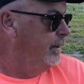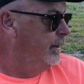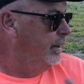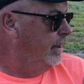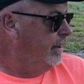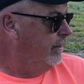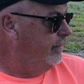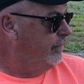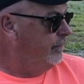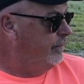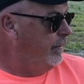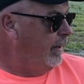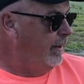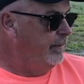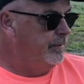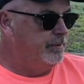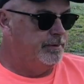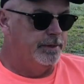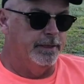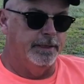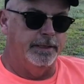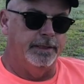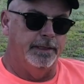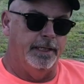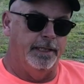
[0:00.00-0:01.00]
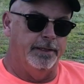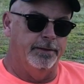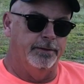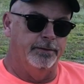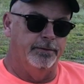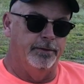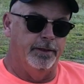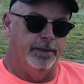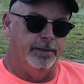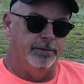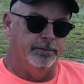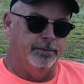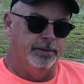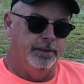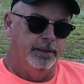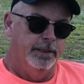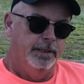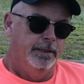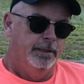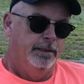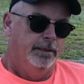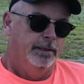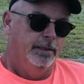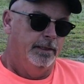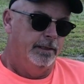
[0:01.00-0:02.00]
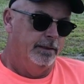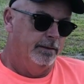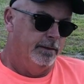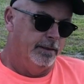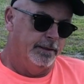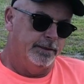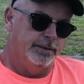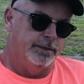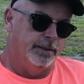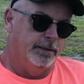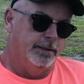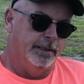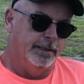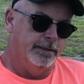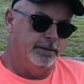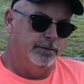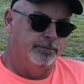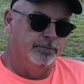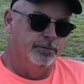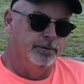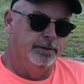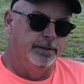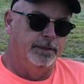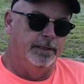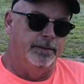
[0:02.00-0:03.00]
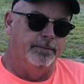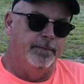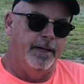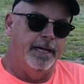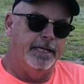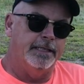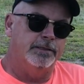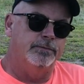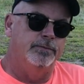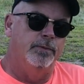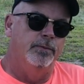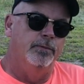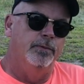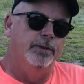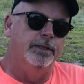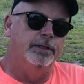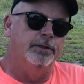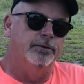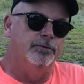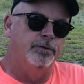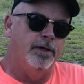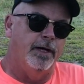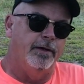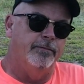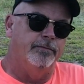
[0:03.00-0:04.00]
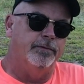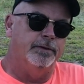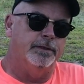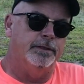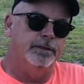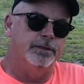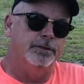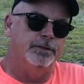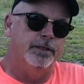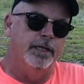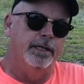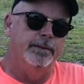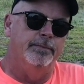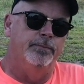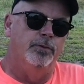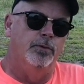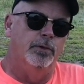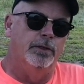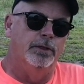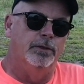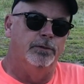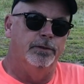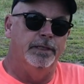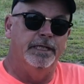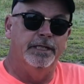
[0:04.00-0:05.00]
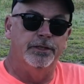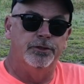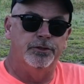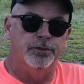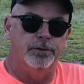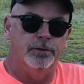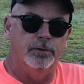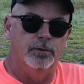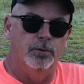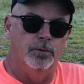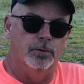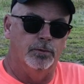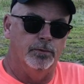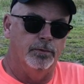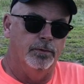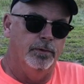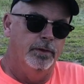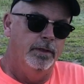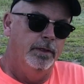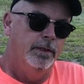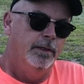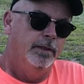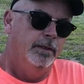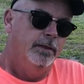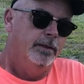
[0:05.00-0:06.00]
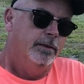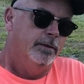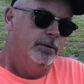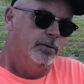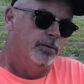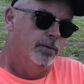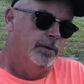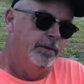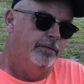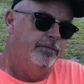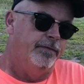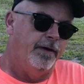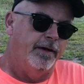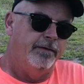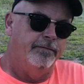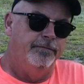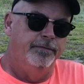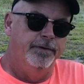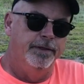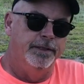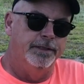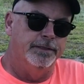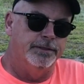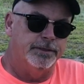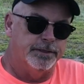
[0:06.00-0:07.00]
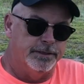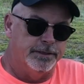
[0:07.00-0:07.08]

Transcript: of pipe sticking out of the ground, and like I said, that's really the maximum we can drive with this sand point on 1.25 inches. 25 foot is